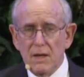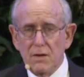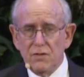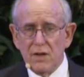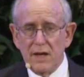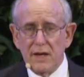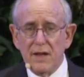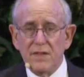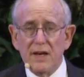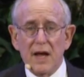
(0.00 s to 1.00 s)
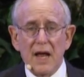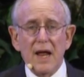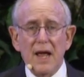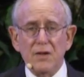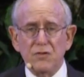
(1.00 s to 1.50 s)
said, and then I
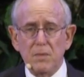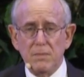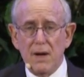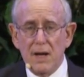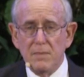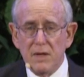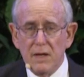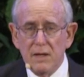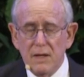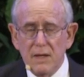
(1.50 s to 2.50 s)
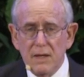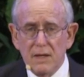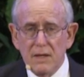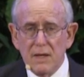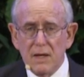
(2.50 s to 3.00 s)
asked Mom
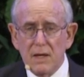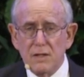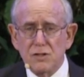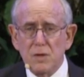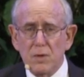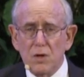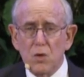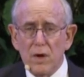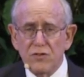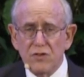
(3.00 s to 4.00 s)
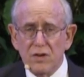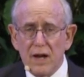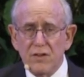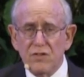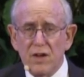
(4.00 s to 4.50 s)
a similar question.
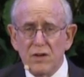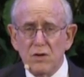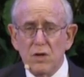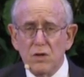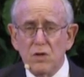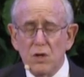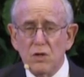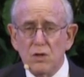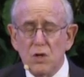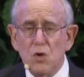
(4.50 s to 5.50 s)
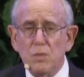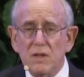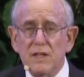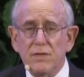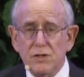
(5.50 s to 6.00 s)
I said, "Do you
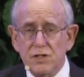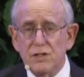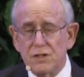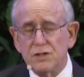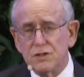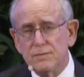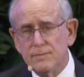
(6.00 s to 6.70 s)
believe in Jesus?"